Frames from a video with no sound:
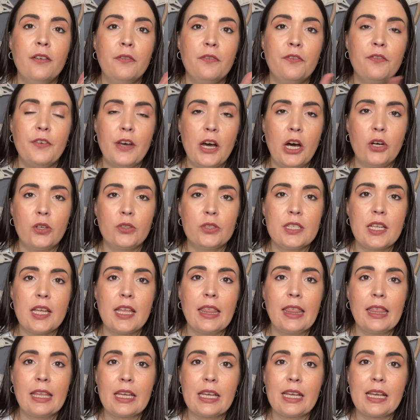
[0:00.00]
felt
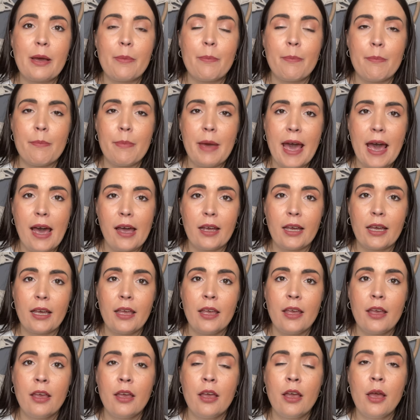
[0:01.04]
the MAC
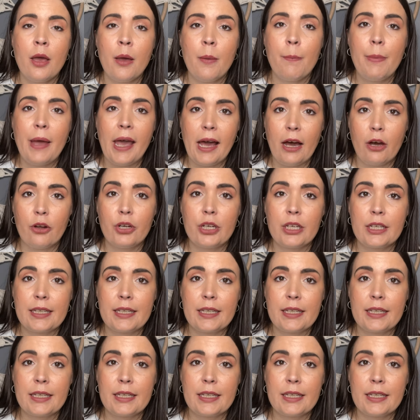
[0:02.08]
Powder